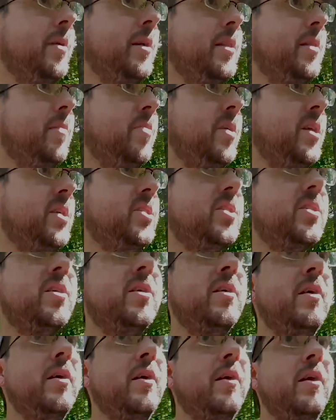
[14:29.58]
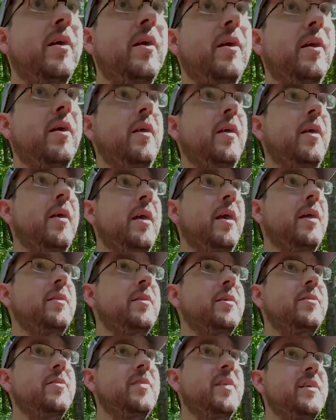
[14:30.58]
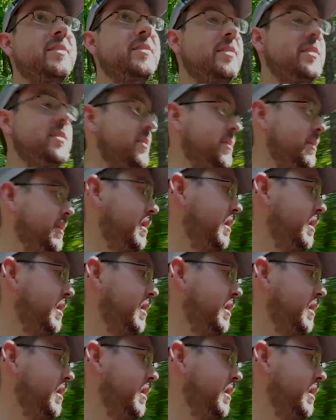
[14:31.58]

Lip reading: and get the picture and let you guys see it.